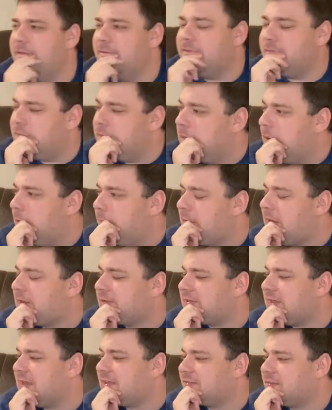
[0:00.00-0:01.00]
No,
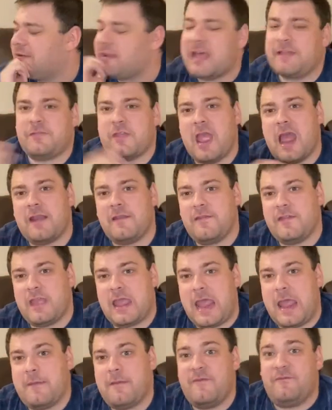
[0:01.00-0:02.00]
not tasks. Look, at the end of the
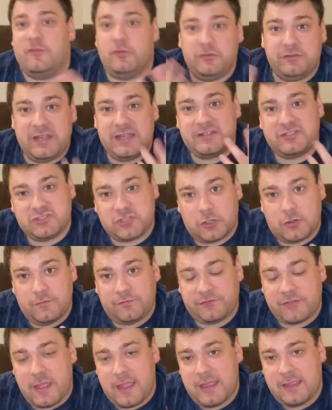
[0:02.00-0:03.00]
game, if you did
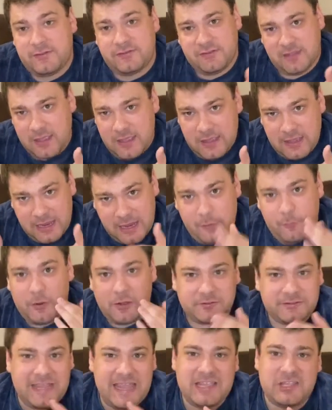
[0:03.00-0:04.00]
certain things, it
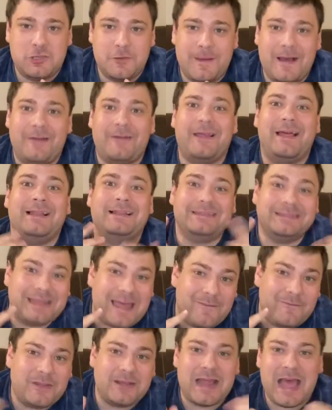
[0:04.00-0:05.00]
will take you about
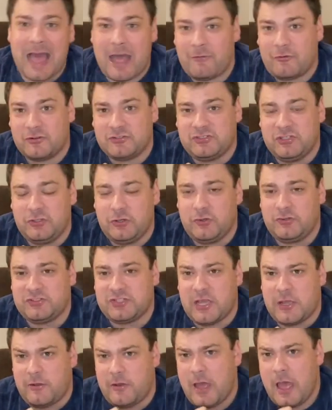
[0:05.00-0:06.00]
11 hours to do
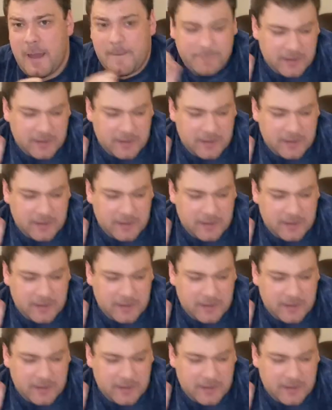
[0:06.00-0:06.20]
so.